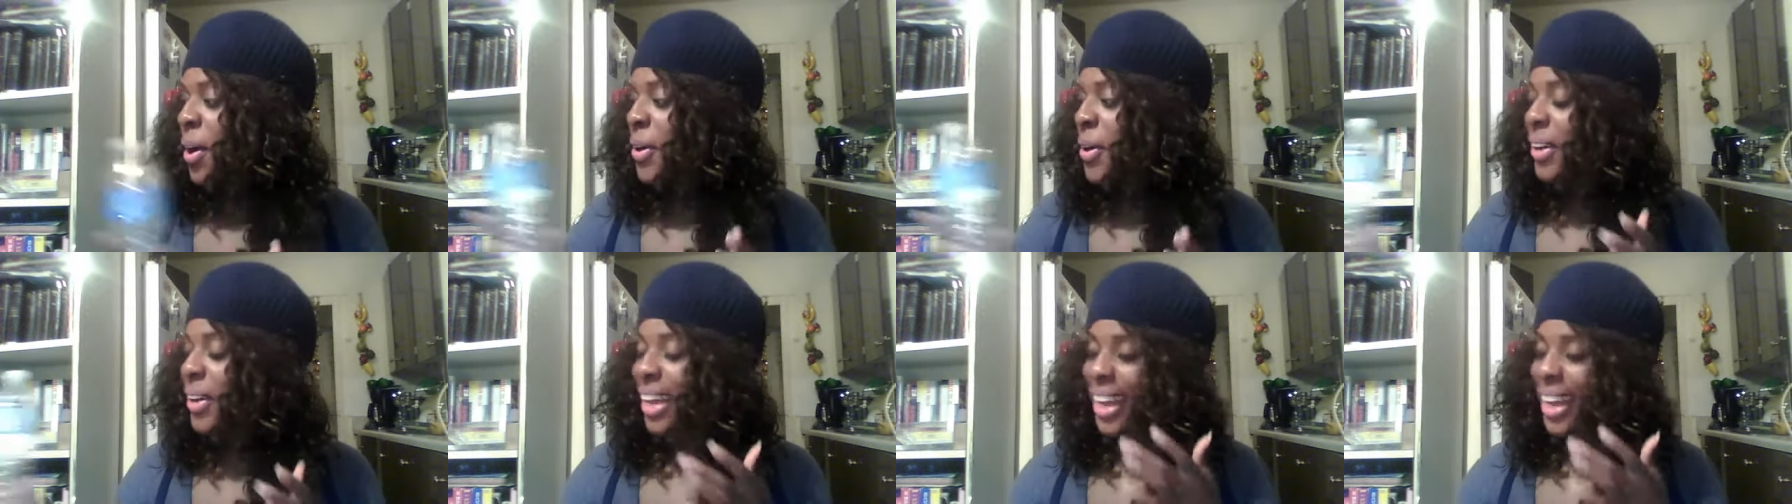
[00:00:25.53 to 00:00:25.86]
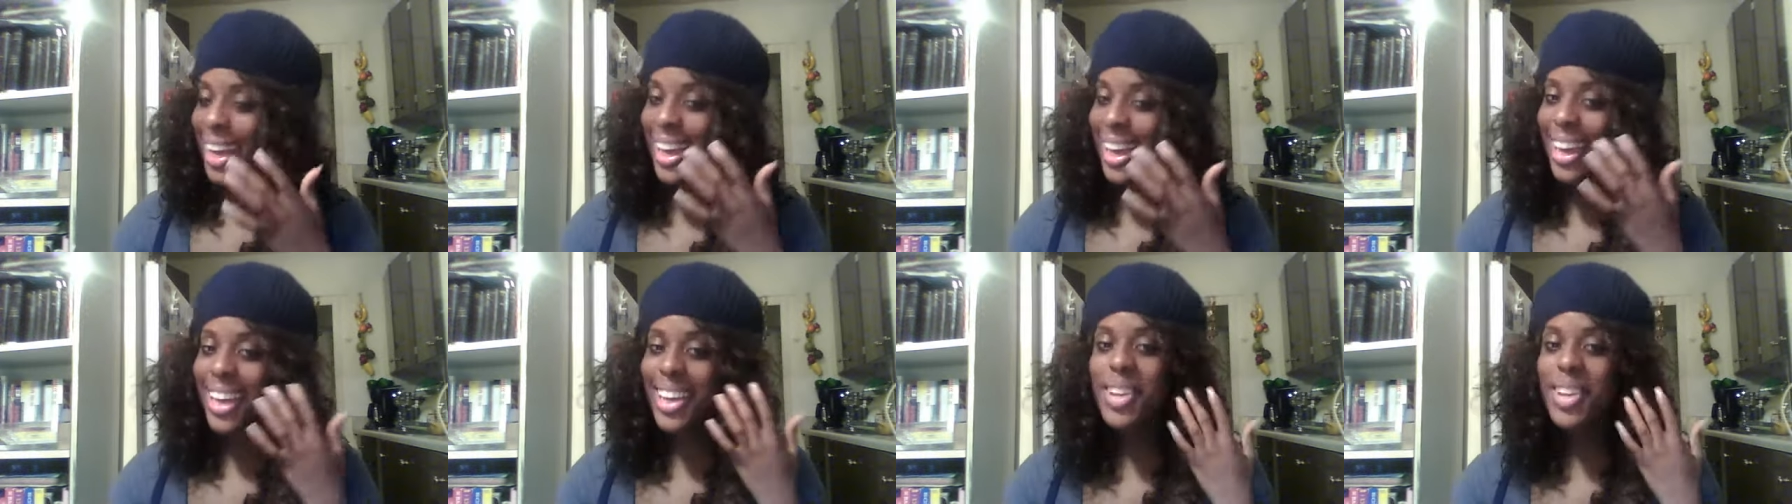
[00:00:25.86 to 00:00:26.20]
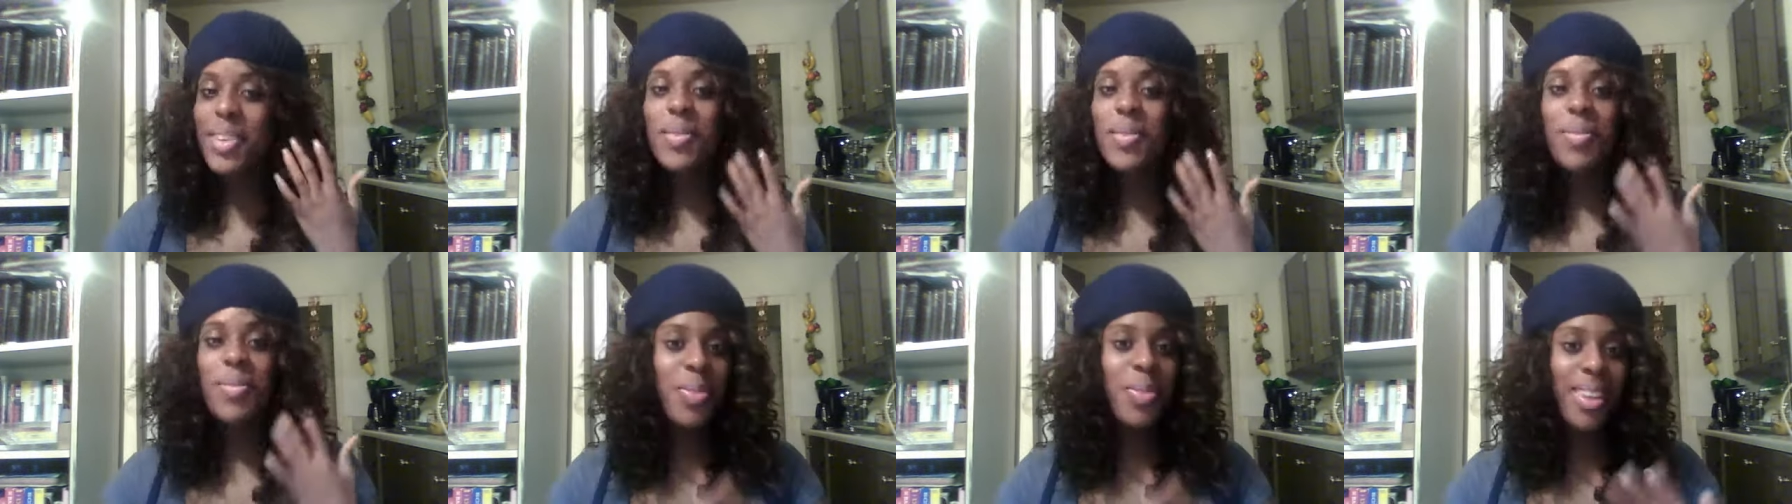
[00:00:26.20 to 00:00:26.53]
okay?
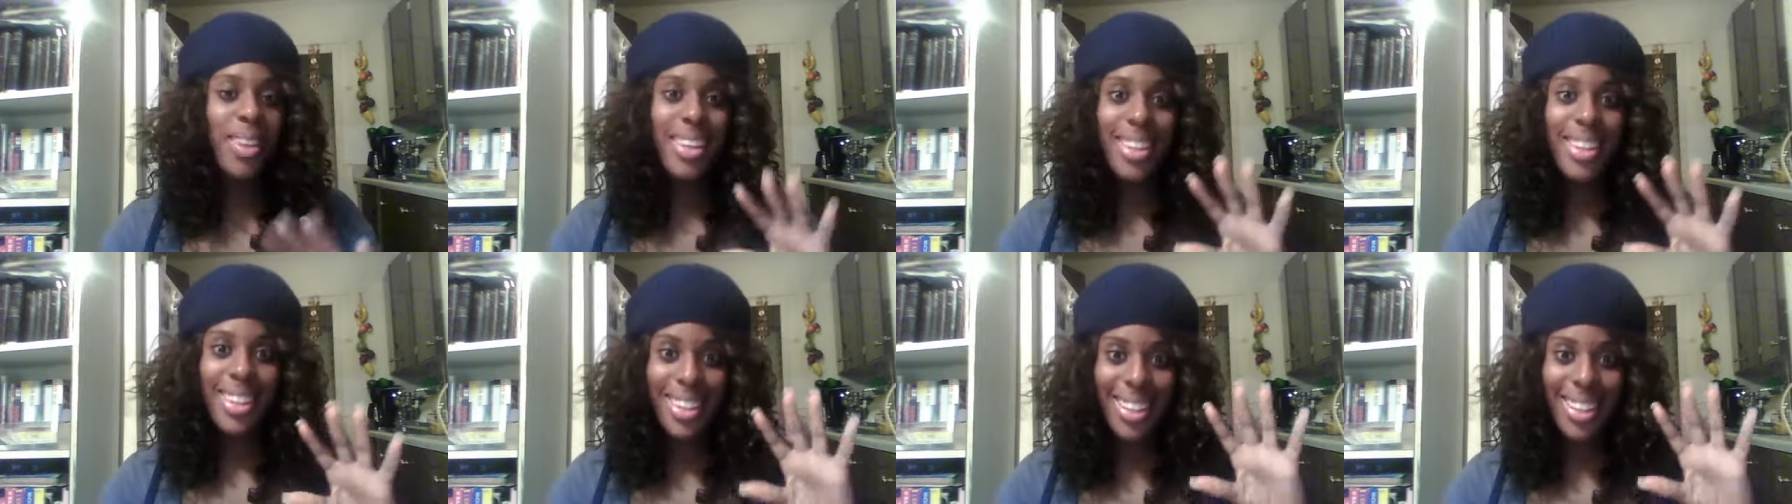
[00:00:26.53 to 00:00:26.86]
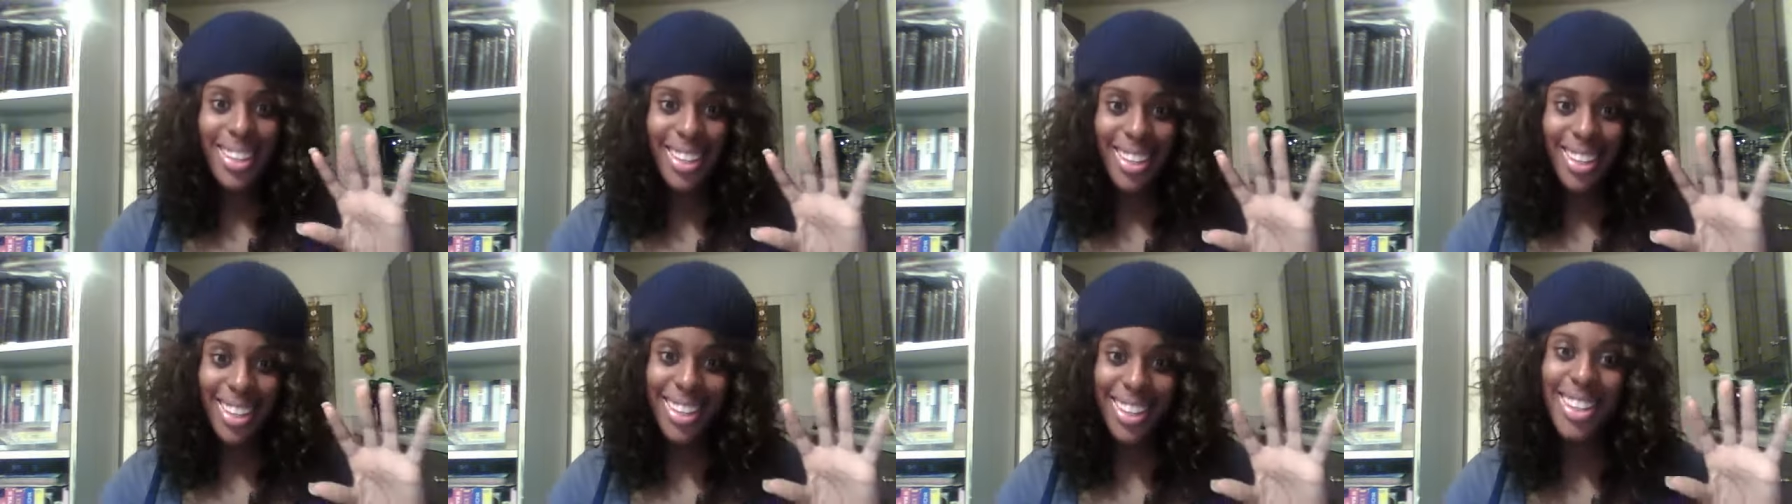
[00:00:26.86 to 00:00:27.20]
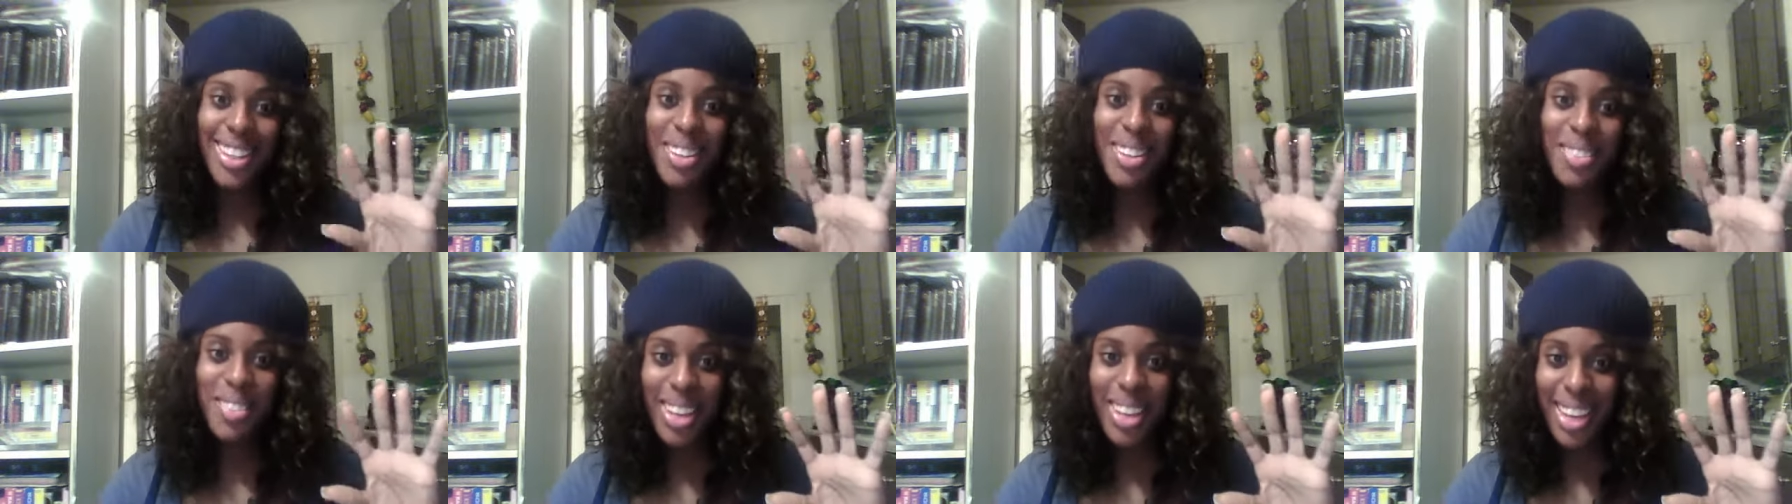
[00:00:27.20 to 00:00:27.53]

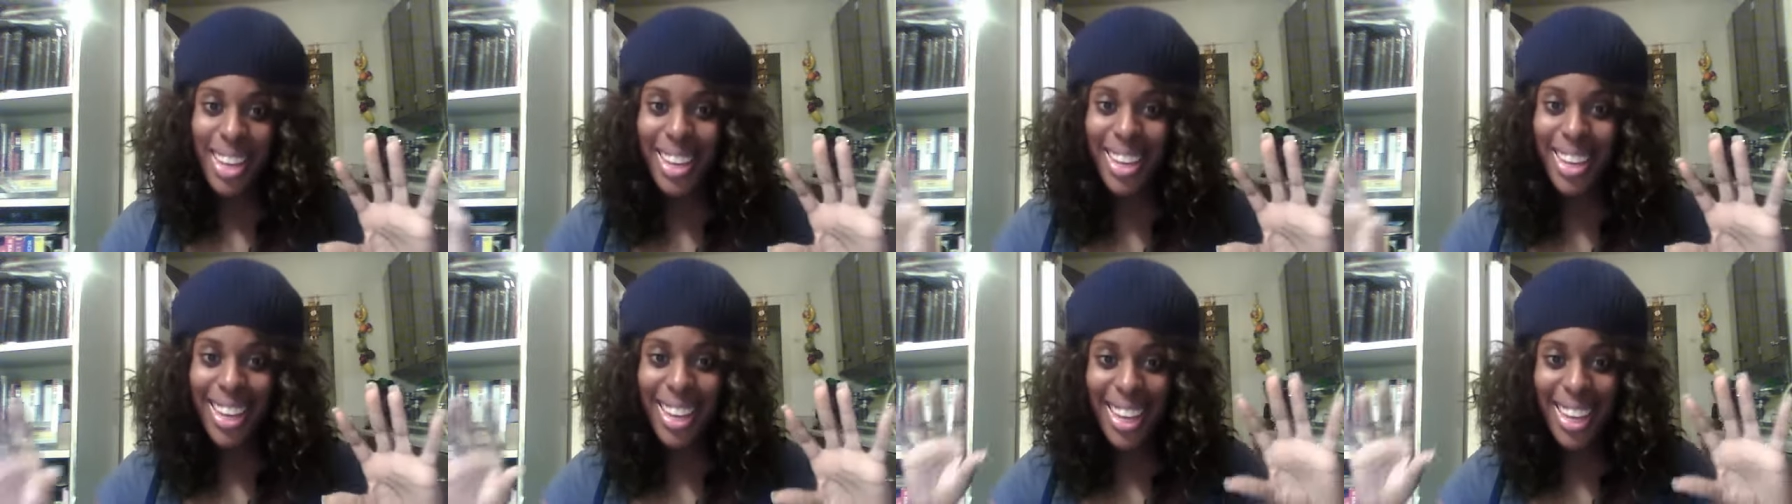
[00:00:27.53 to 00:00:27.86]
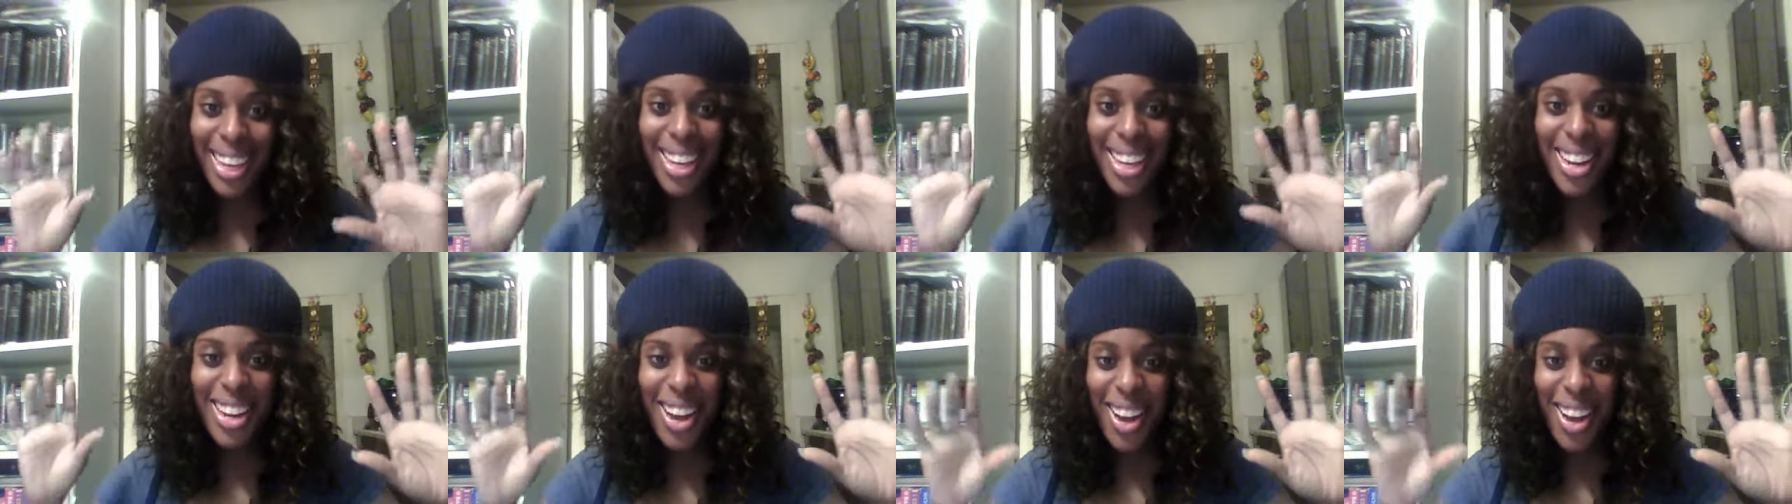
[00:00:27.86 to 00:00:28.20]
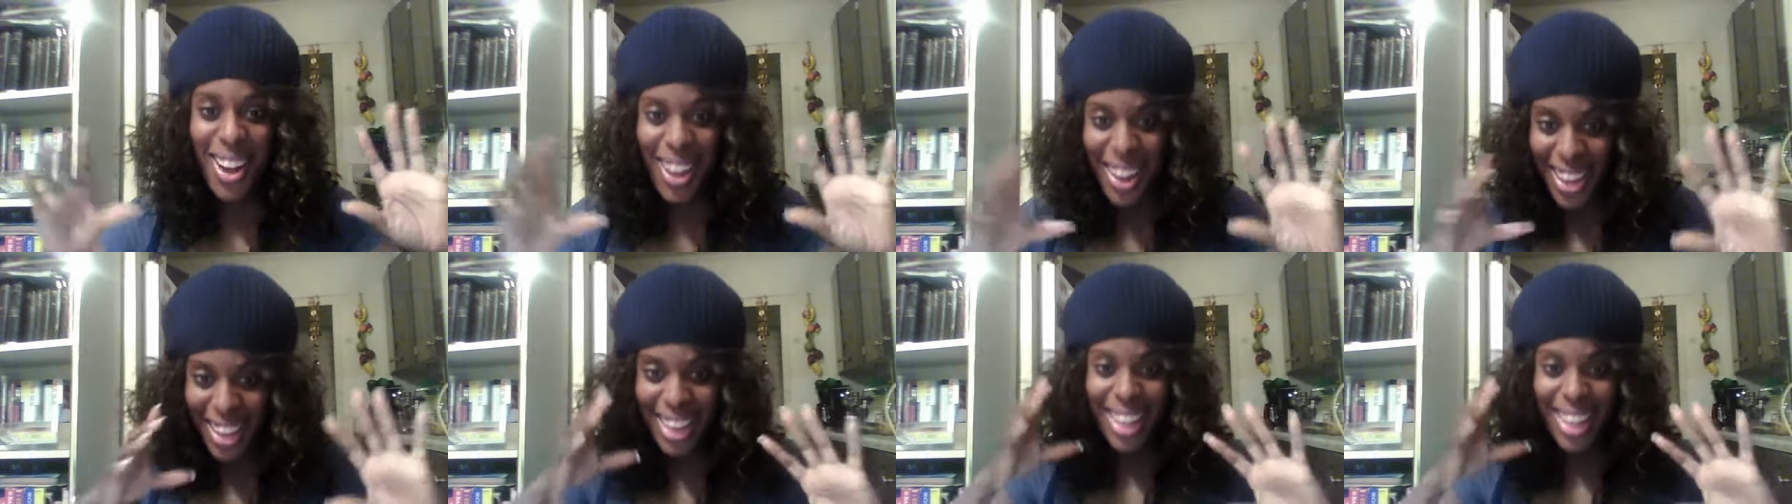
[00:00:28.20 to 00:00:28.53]
Look at me getting
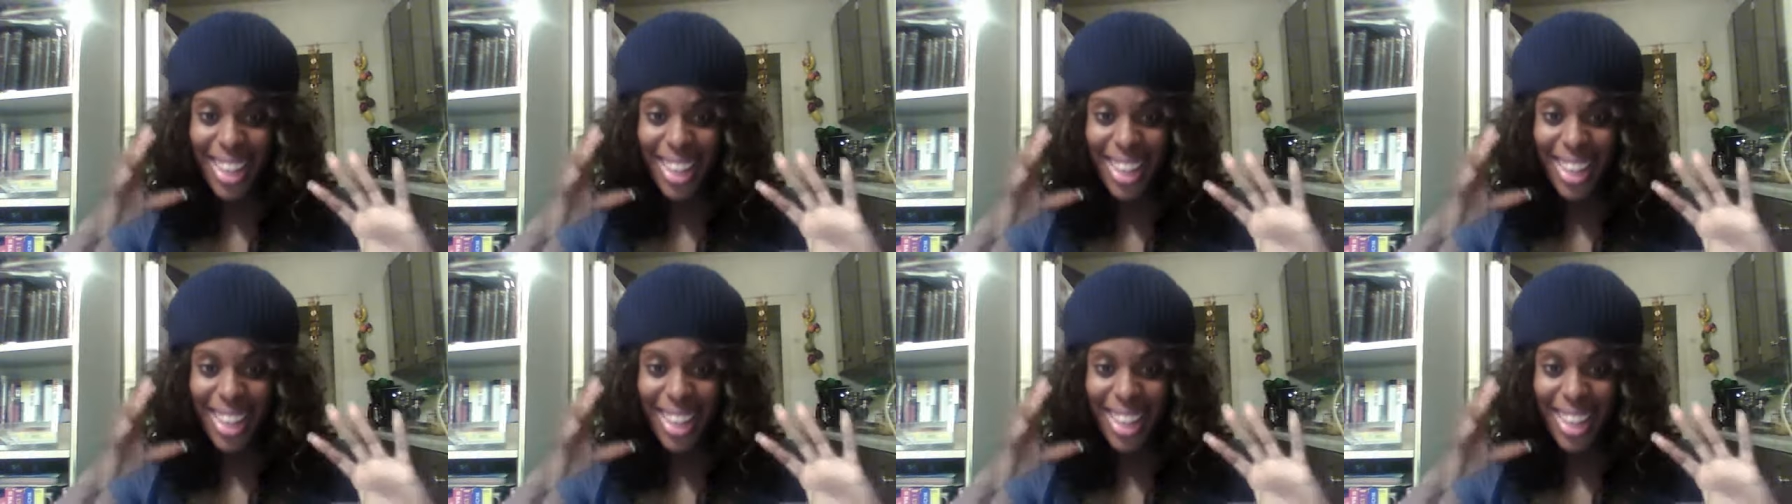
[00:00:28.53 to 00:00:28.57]
all